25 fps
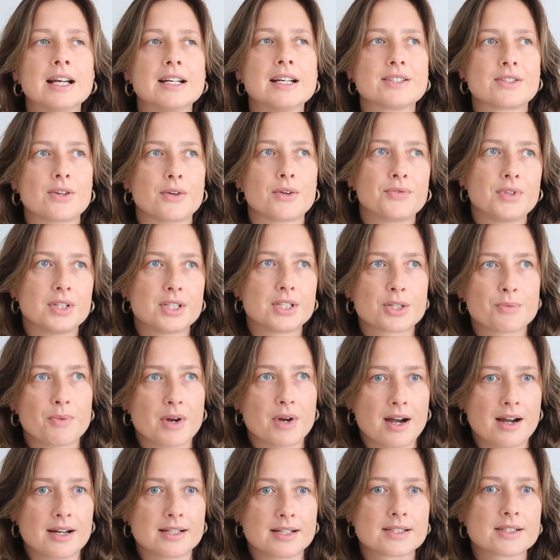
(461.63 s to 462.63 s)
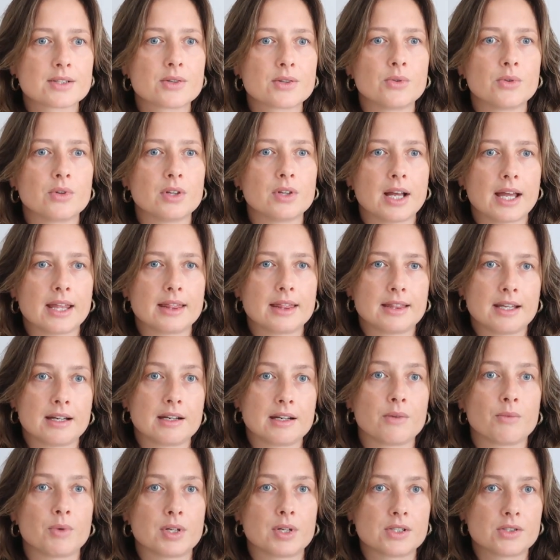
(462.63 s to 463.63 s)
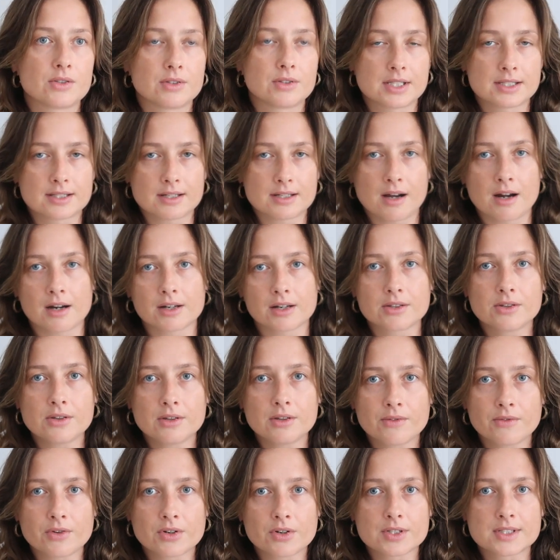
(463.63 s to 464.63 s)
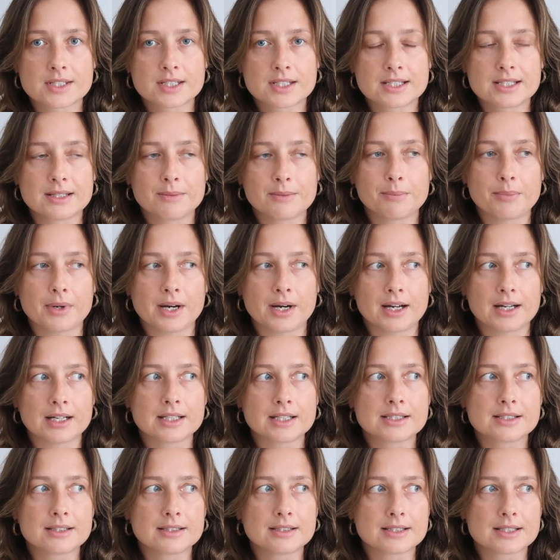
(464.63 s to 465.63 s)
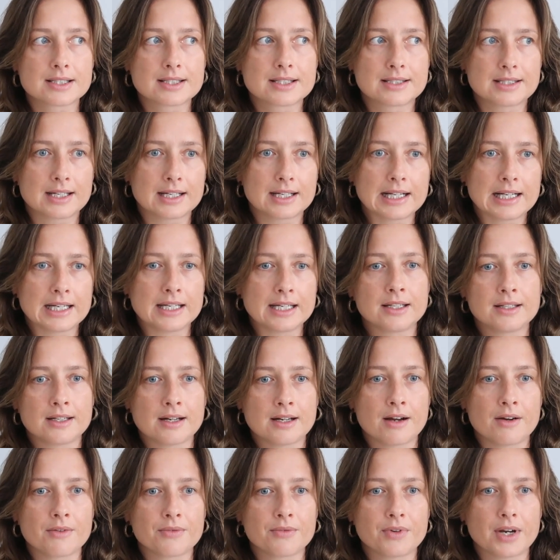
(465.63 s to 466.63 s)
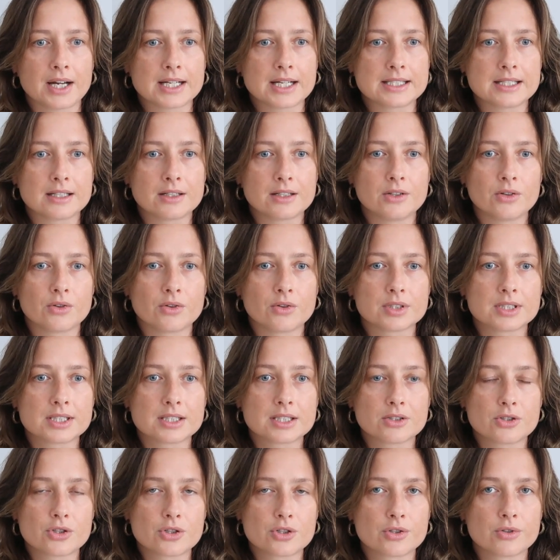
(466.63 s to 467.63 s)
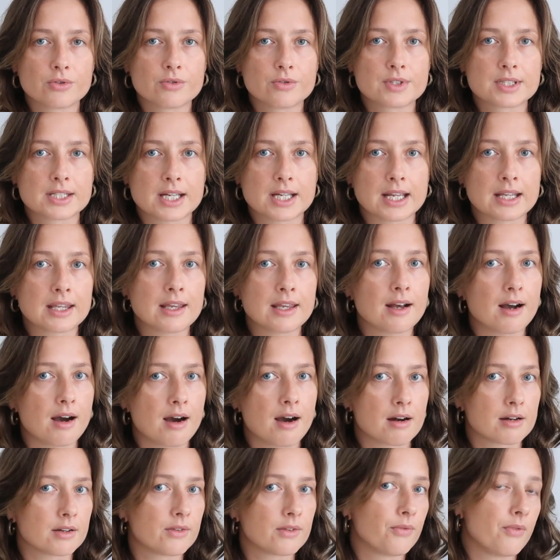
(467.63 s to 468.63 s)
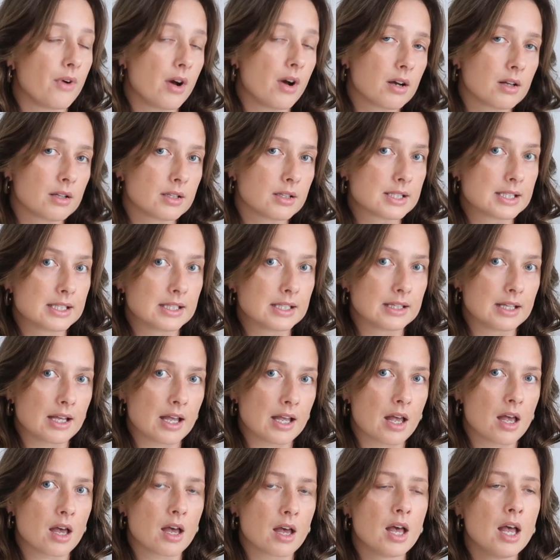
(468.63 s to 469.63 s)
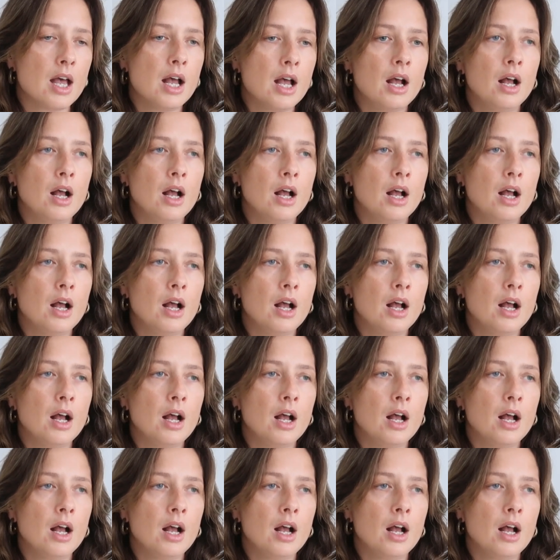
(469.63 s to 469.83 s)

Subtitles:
So I finished my art school, and then I went to this art university, but sadly enough, I did not choose any art faculty there,